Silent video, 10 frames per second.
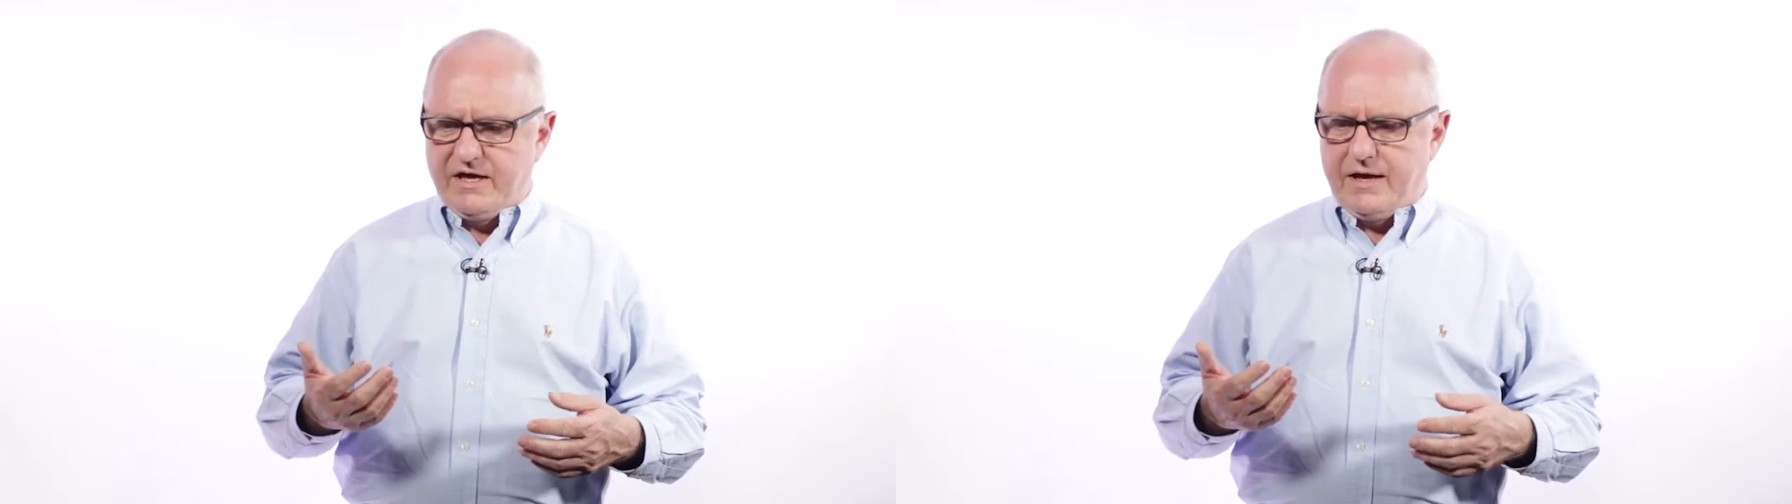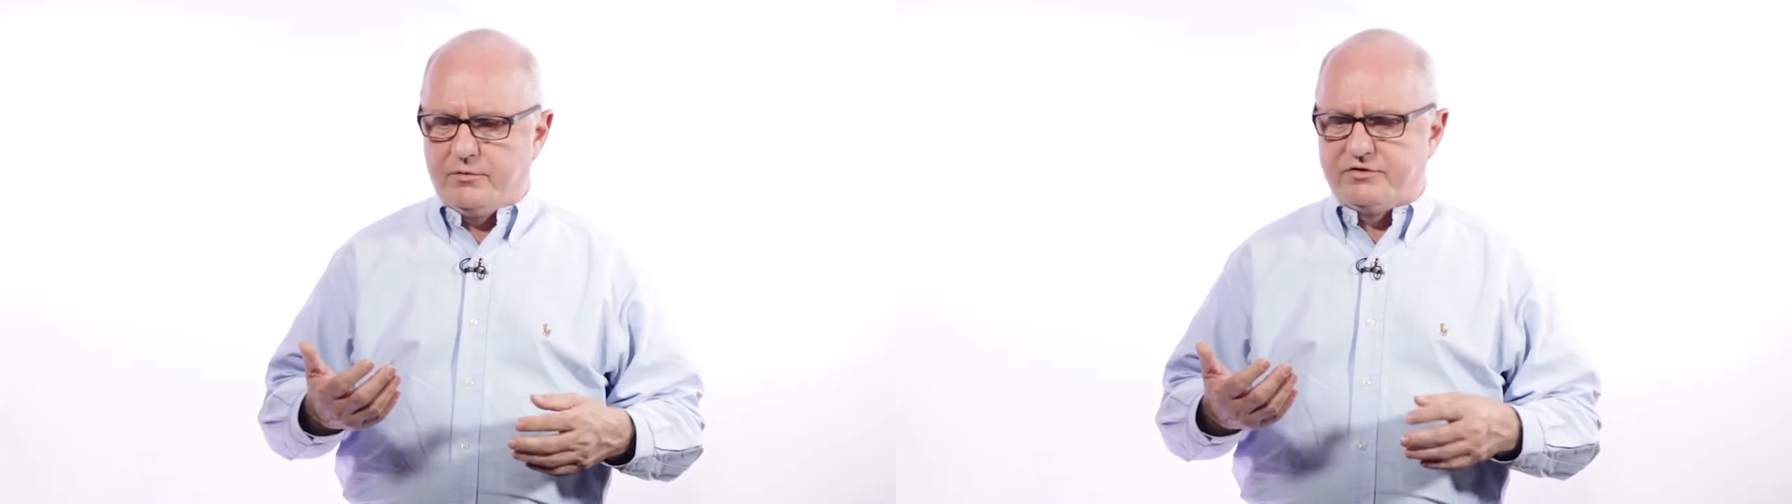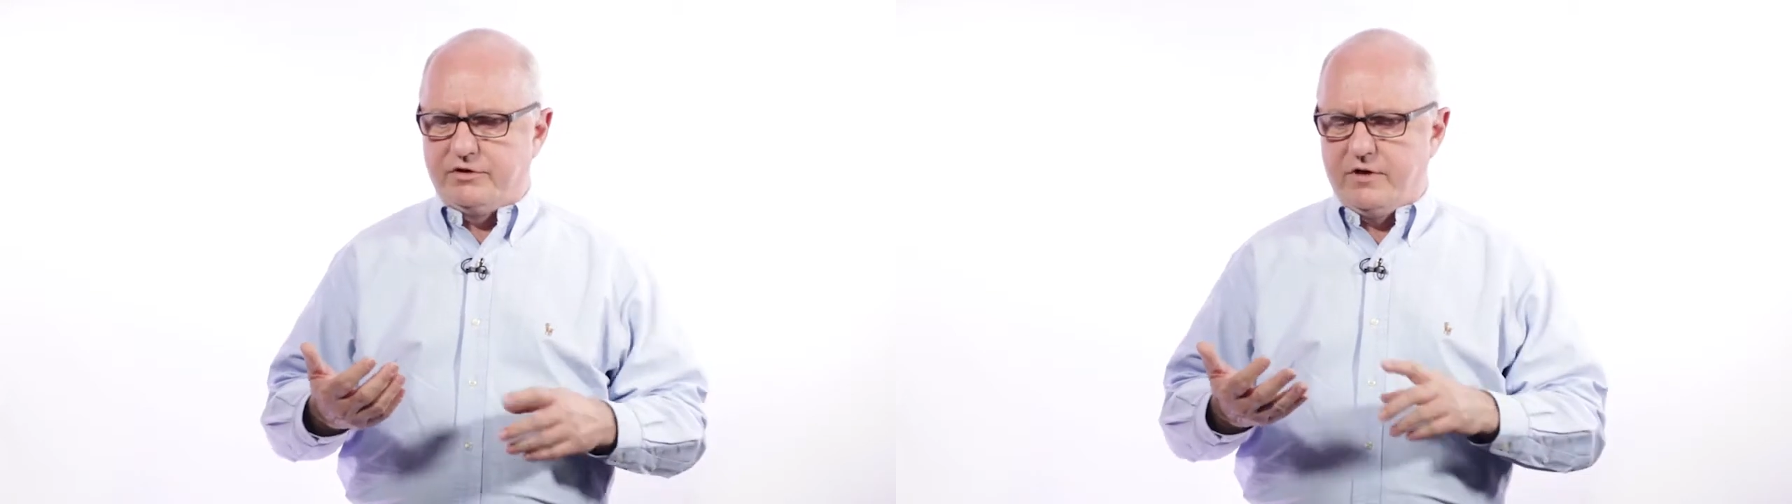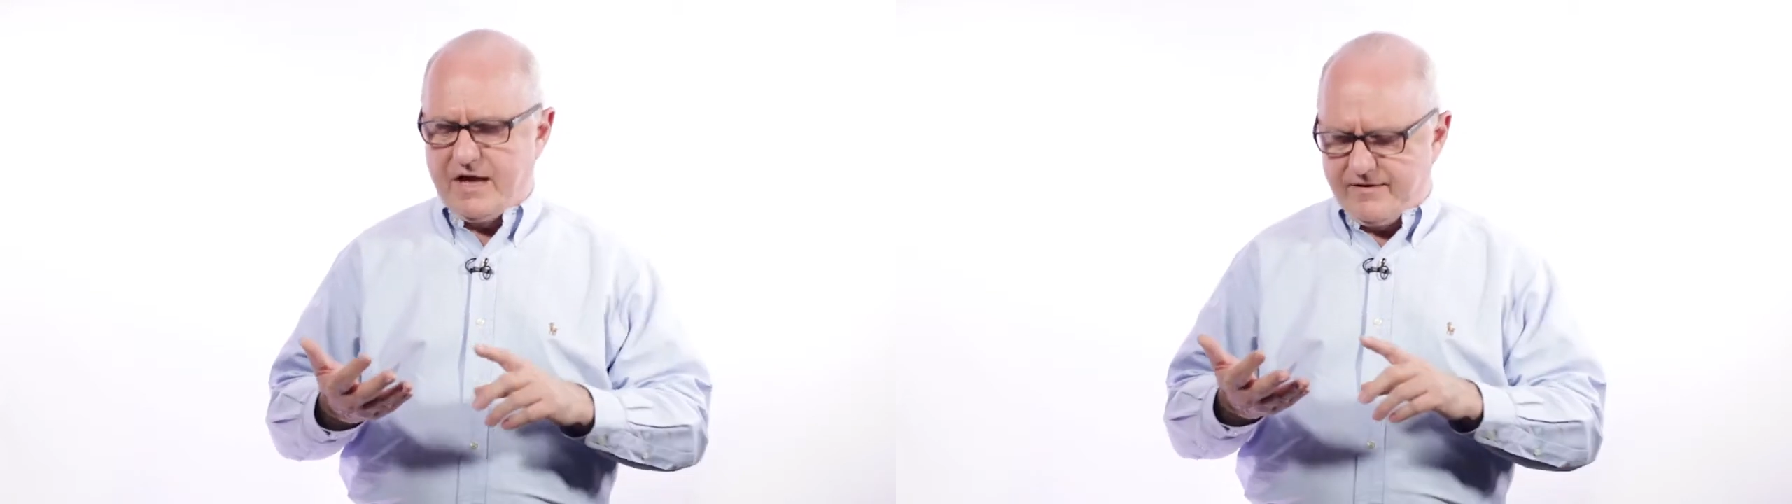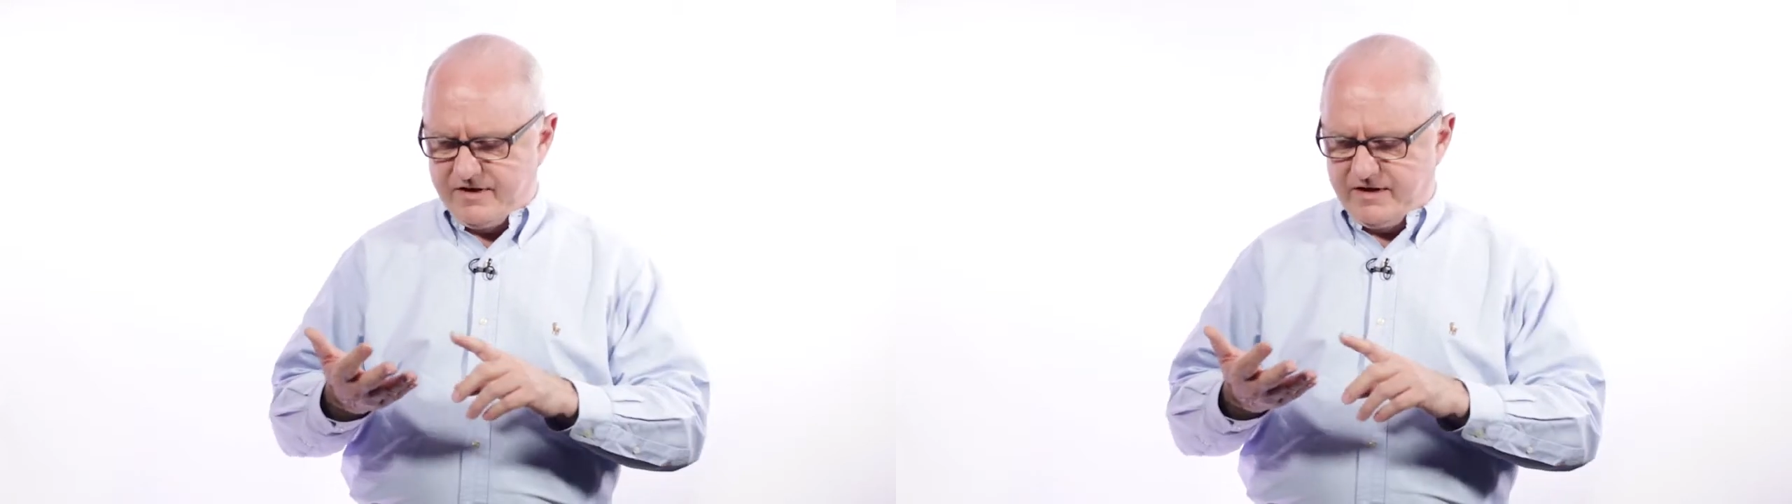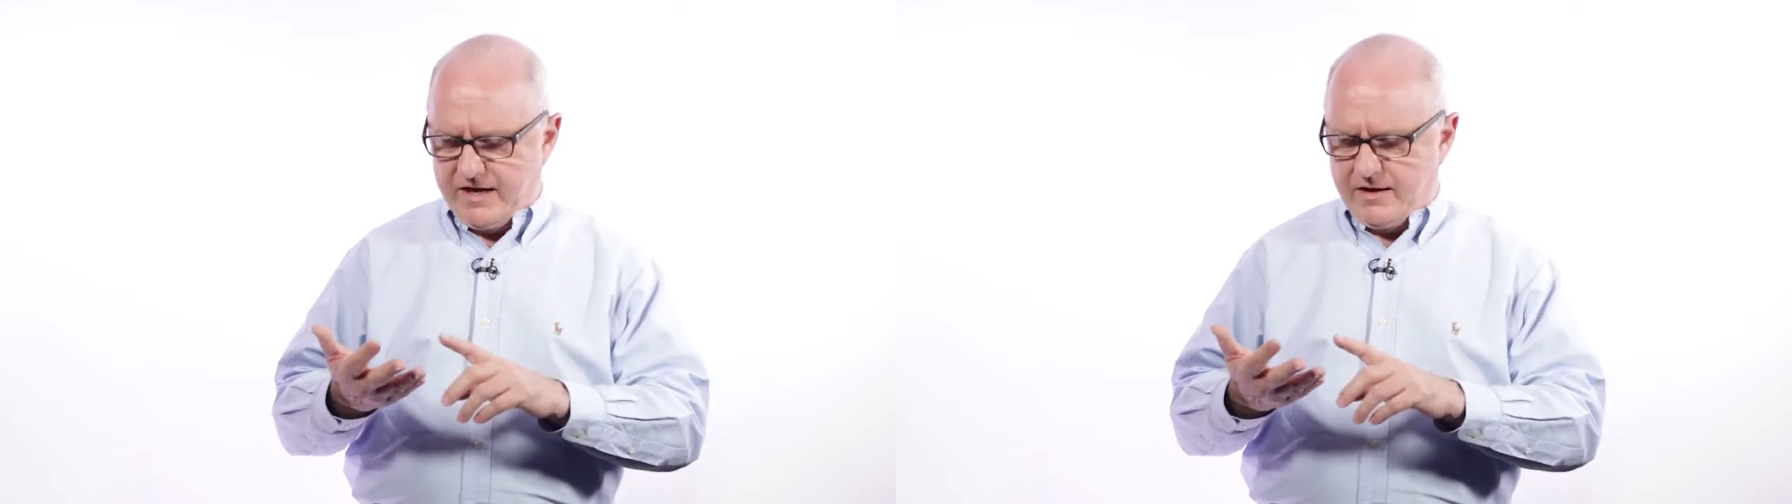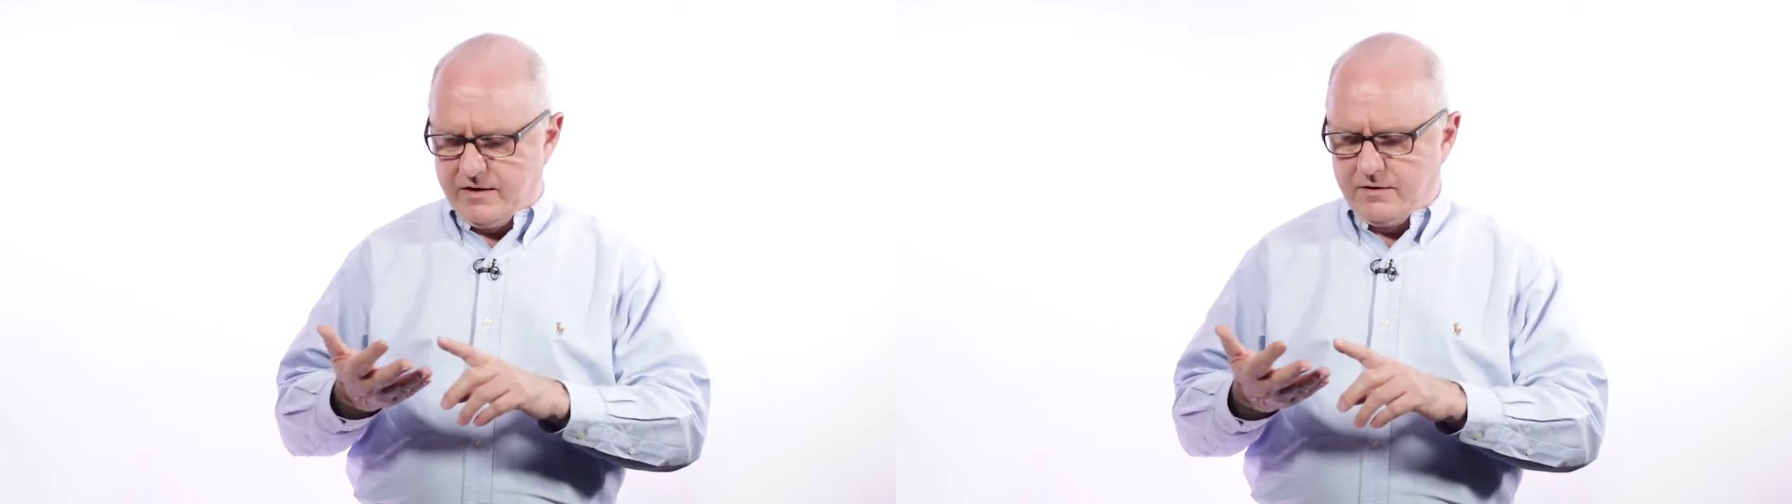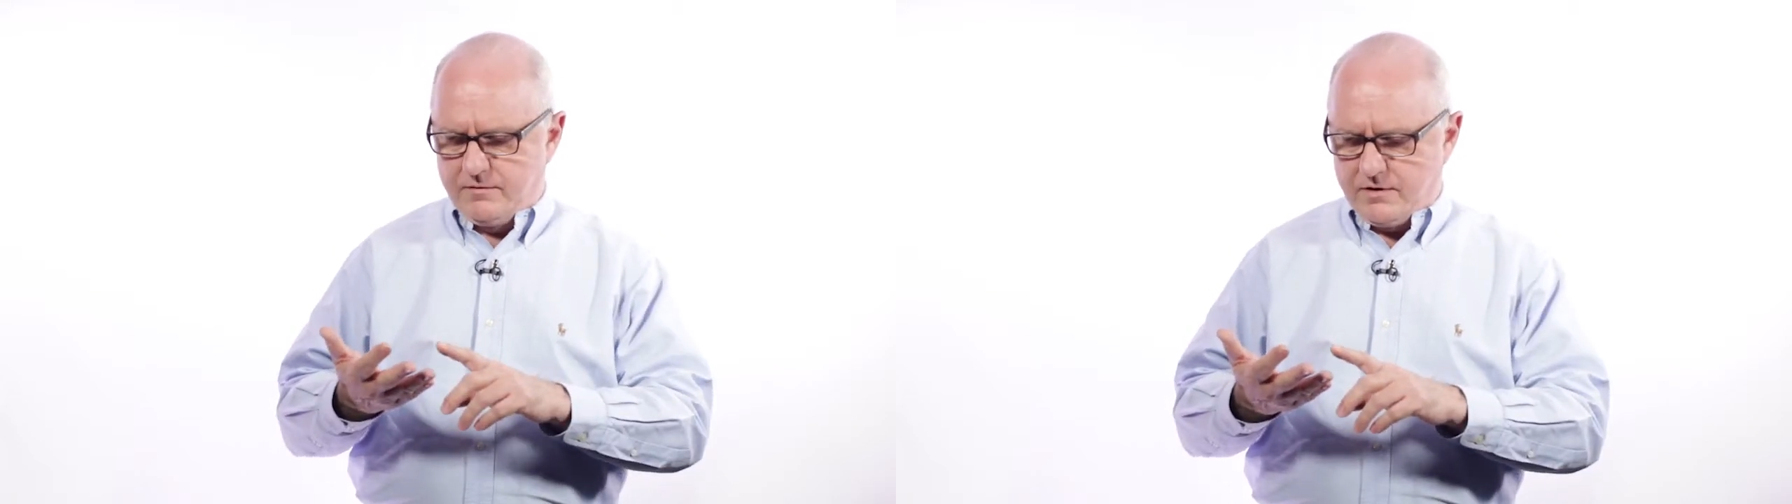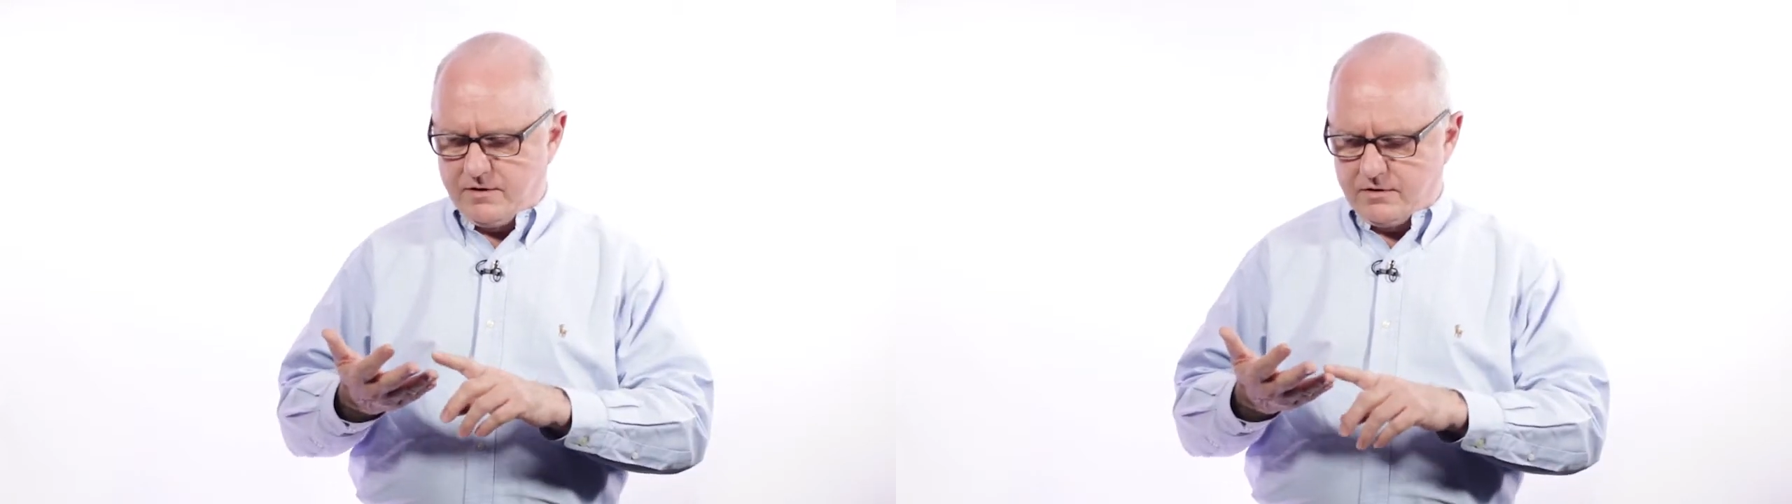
being able to have a